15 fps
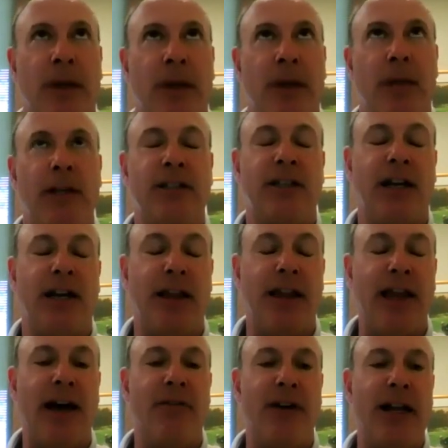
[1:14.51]
listening to the
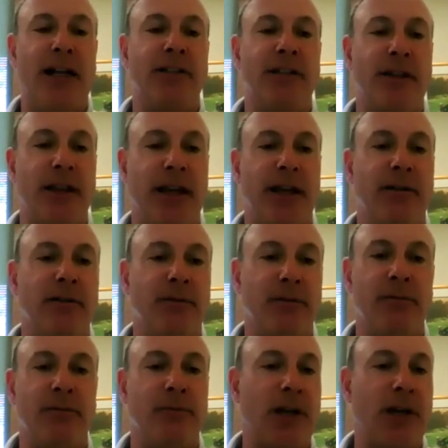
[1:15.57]
evidence and
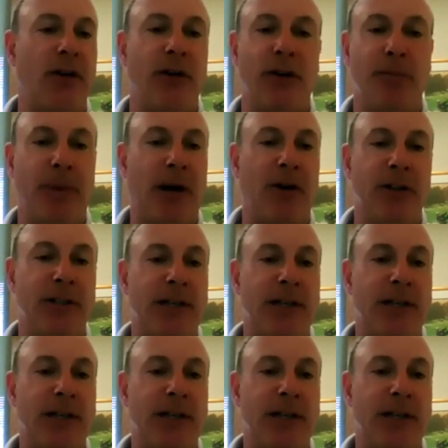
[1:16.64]
then telling parents